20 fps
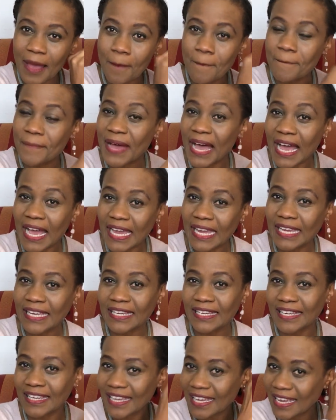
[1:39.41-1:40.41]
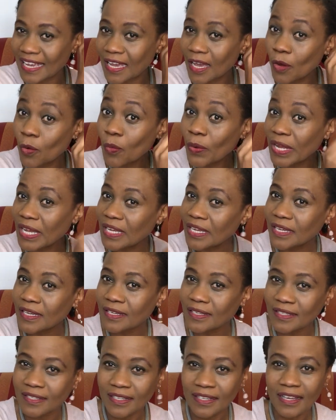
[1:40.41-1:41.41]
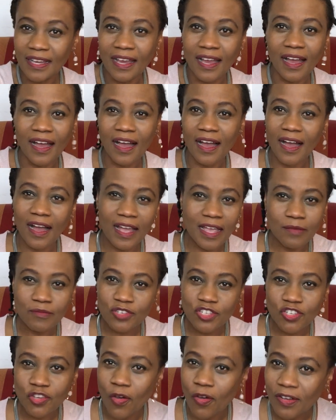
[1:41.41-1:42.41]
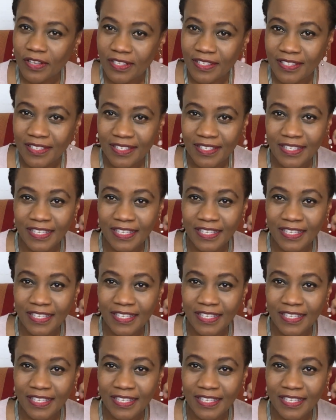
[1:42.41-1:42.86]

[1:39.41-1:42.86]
buying a wig, I am shocked.